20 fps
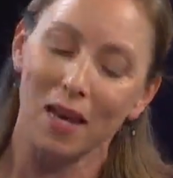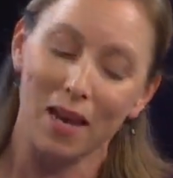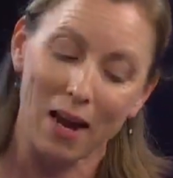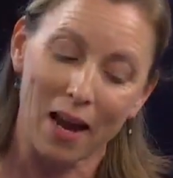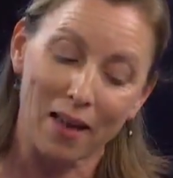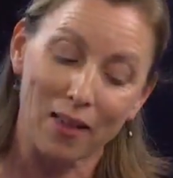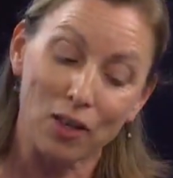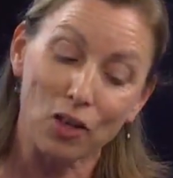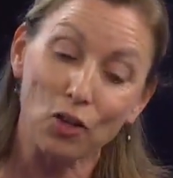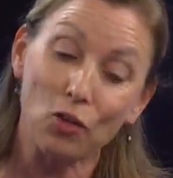
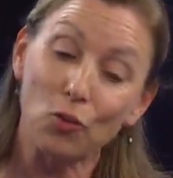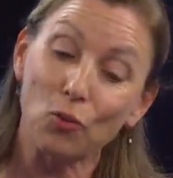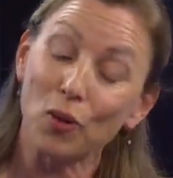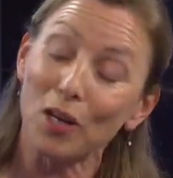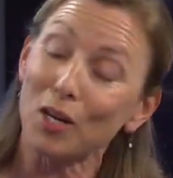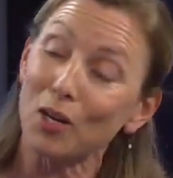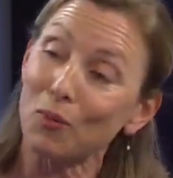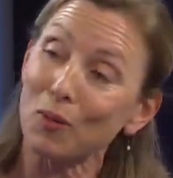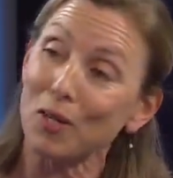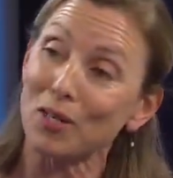And the degree
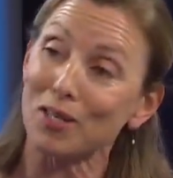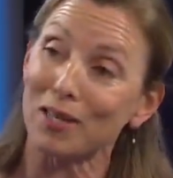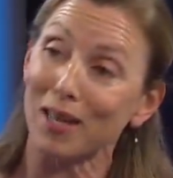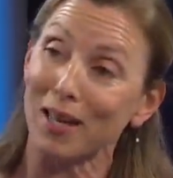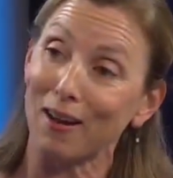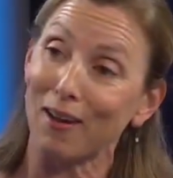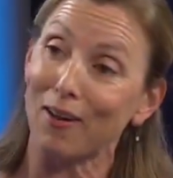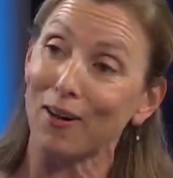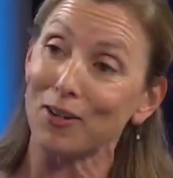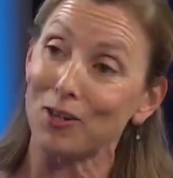to which
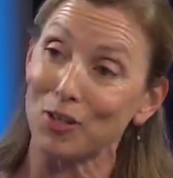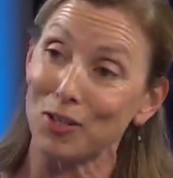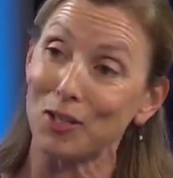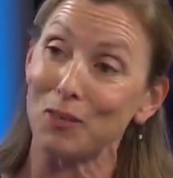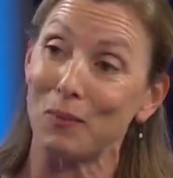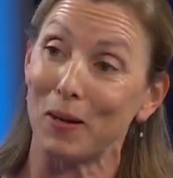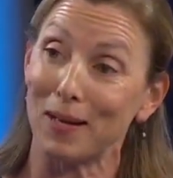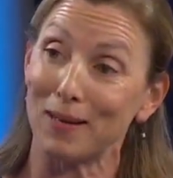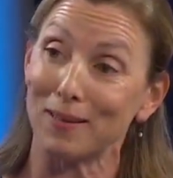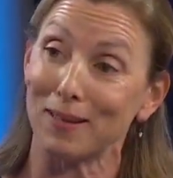they are just
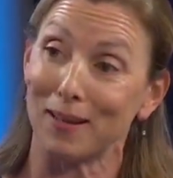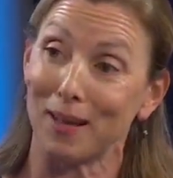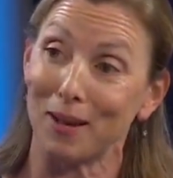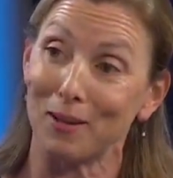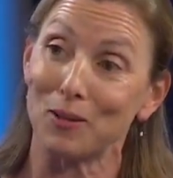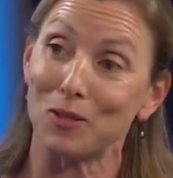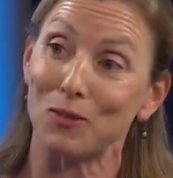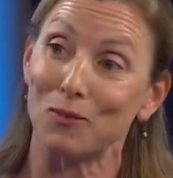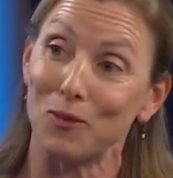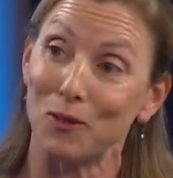depends on how
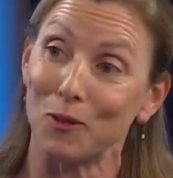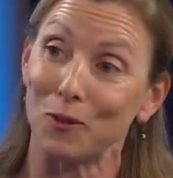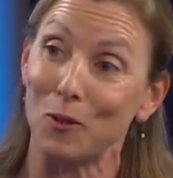severe